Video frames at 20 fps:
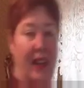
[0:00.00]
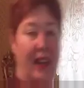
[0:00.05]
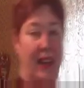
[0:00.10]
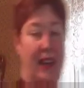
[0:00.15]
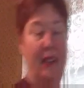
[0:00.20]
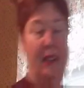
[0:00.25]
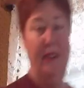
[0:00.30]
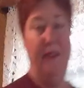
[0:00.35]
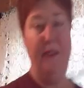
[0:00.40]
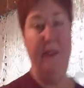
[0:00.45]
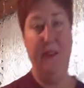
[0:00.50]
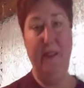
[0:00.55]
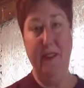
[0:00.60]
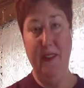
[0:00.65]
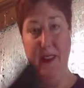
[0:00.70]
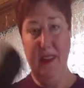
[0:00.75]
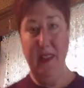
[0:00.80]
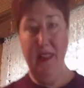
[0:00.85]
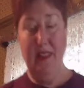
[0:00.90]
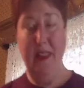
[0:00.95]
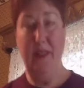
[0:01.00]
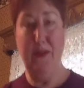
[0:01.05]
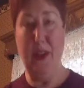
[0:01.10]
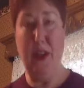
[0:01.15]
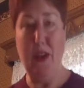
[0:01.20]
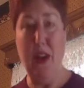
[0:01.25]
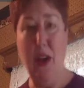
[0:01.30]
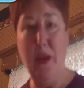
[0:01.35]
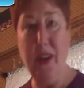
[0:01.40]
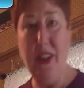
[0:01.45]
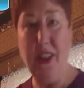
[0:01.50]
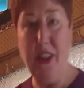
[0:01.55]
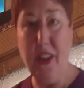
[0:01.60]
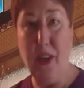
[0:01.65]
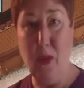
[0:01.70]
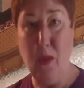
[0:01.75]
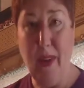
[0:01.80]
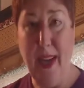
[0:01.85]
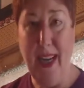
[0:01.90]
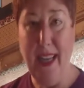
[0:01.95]
if you know it's
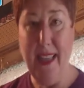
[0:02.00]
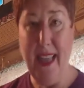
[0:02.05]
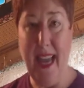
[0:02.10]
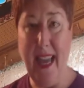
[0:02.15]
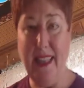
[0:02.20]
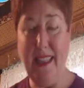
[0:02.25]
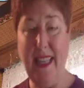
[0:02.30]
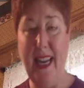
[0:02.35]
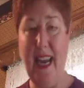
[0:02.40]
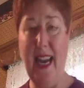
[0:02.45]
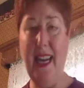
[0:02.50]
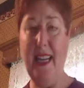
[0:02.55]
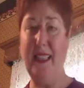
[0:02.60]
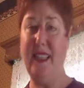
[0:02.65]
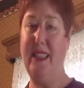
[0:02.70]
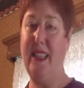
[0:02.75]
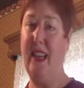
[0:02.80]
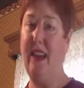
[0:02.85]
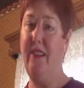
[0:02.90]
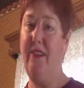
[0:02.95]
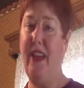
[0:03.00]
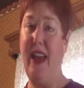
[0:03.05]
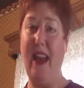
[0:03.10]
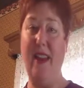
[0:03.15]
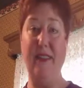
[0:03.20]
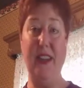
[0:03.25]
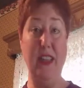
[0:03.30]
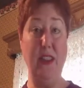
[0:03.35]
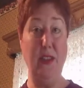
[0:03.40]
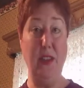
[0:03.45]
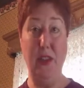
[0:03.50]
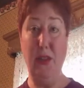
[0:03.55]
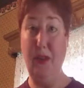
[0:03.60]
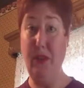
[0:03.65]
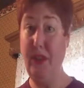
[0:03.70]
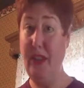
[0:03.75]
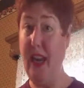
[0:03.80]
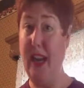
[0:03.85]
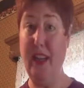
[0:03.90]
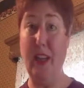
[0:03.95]
going to rain that day, instead of having
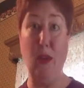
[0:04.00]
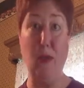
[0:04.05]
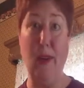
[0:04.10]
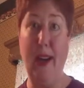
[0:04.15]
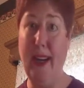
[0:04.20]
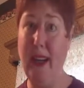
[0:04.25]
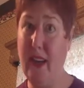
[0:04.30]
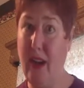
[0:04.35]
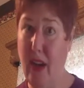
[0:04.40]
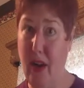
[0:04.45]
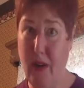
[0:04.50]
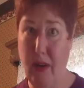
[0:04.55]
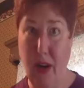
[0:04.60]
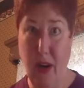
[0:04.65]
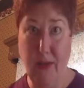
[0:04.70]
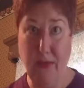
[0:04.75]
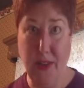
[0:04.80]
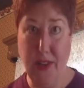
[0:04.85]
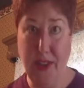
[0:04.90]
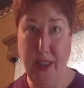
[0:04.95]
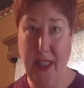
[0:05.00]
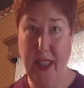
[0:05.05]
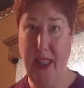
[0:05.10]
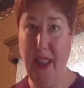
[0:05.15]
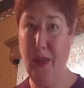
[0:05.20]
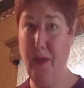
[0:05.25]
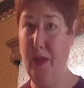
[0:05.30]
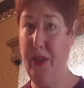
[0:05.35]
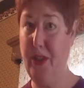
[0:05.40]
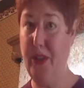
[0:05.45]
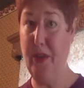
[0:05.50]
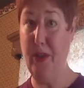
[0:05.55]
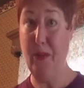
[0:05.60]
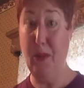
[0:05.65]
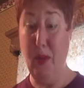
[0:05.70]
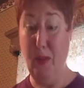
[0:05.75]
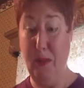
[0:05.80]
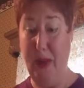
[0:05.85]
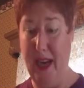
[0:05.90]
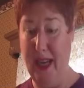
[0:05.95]
to take your raincoat overseas, which is a
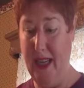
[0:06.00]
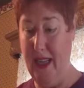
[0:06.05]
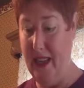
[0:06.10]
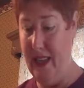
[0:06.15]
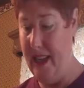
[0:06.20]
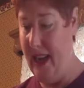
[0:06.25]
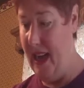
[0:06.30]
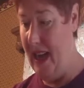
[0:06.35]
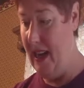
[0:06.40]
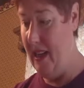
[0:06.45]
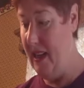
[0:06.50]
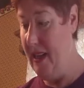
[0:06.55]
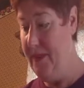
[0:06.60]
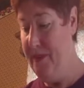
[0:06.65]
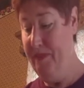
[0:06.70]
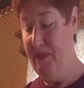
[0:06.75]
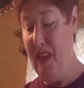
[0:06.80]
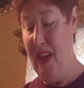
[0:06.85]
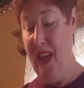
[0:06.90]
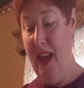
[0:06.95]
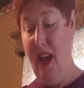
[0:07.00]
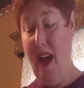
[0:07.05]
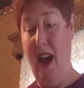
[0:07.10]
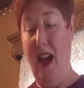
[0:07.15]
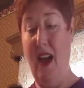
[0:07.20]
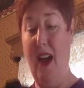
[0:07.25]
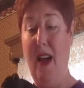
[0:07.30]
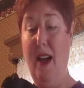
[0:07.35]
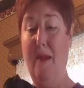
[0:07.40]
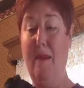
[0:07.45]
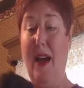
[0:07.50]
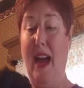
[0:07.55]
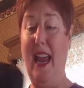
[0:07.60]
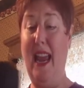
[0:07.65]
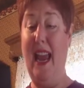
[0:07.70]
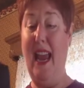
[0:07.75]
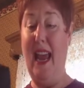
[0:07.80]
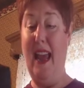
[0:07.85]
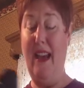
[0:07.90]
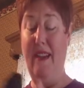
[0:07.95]
real pain in the neck,
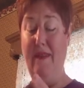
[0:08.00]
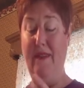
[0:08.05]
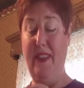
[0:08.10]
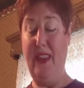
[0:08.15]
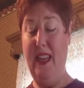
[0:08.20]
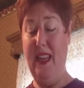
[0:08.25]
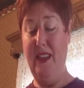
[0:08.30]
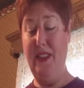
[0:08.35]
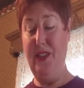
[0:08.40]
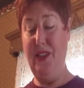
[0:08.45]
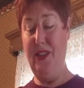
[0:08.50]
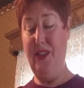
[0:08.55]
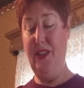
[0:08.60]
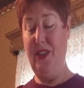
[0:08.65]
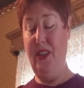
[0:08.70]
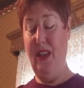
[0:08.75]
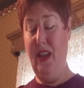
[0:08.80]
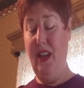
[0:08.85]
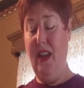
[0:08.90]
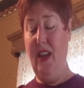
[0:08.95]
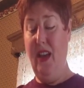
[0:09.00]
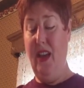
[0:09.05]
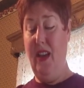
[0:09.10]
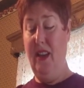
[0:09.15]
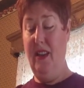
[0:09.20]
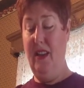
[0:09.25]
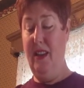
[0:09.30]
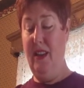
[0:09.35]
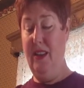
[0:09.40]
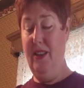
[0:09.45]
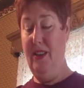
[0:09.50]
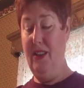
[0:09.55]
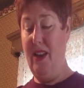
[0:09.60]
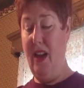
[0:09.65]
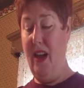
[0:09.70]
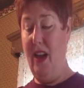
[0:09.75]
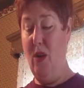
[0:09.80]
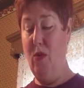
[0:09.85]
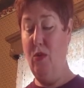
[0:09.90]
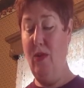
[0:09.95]
I have this
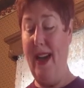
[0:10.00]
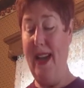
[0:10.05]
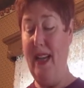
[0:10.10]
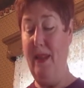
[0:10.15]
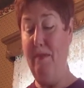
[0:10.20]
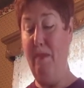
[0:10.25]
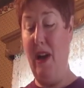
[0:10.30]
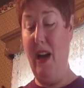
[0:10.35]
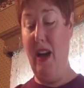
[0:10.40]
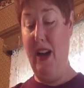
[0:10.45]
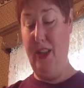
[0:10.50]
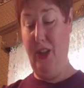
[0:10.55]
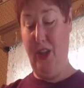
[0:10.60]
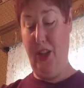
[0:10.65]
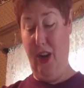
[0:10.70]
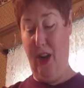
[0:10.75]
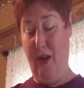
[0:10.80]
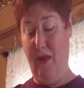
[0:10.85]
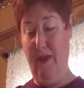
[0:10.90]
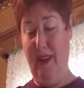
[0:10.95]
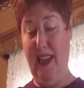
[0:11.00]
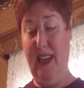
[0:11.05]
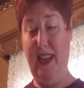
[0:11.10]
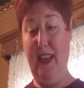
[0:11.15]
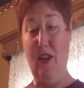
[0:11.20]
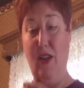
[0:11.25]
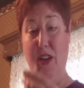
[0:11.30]
rain poncho, and it